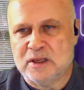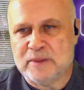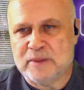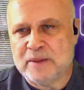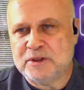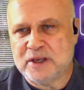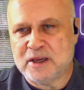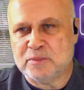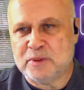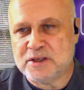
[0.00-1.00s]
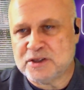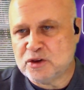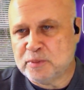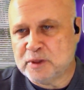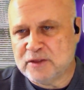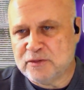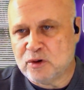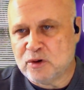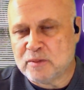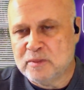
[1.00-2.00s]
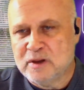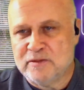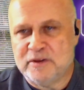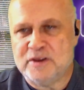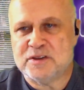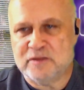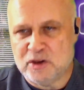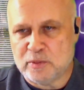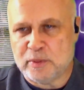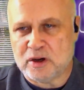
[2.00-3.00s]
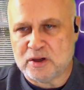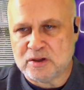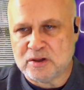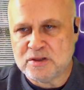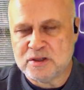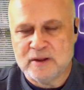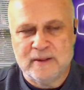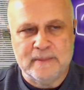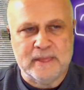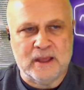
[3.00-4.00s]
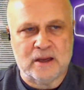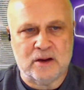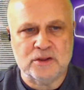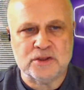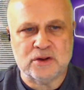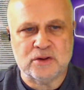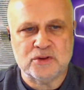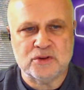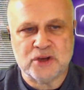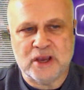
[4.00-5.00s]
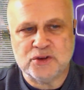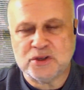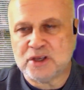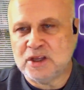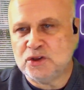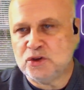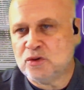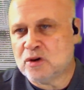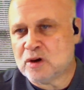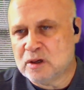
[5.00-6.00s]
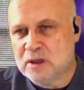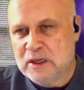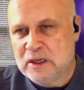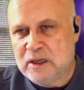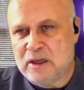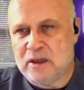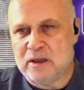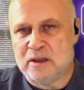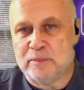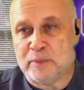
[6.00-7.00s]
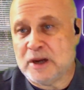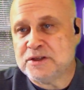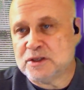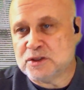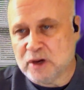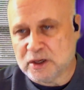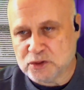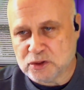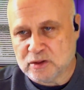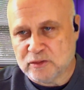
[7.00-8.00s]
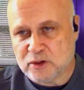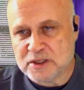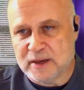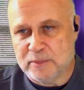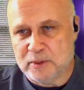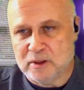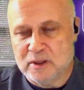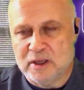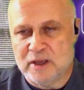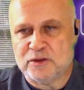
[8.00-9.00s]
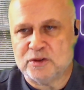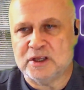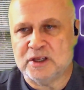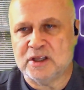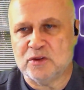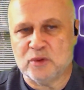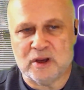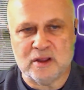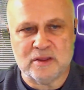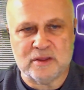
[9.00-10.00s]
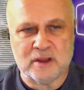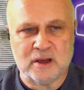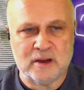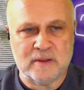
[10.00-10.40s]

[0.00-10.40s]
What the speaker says: that might be taking place in your platform vis-a-vis your partners, and also changes in your pricing structure. For example, if you're dealing with